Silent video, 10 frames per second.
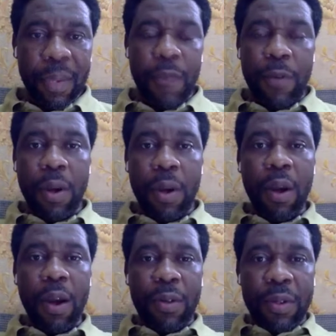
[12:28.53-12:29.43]
If
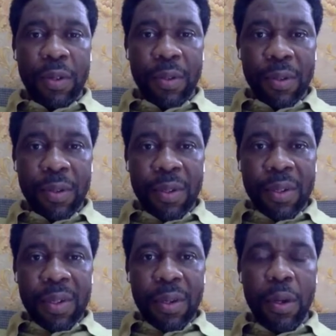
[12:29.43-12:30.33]
God
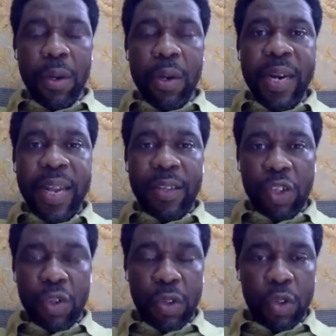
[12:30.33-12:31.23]
leads
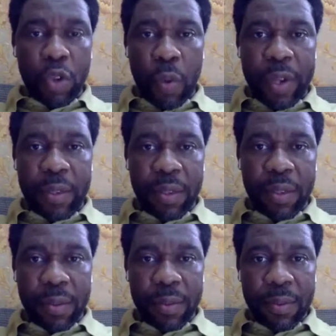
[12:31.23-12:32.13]
you into it,
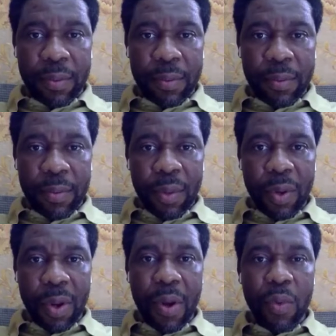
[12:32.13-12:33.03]

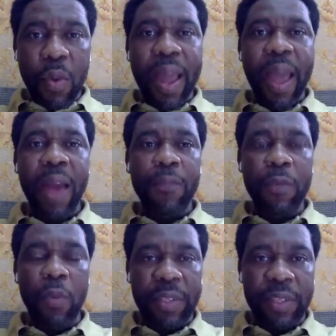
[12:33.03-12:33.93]
God will help
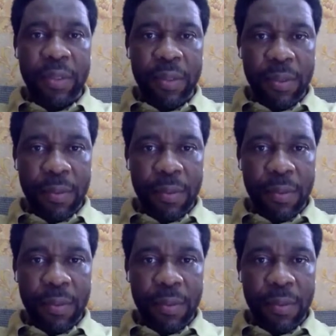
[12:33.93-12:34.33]
you with it.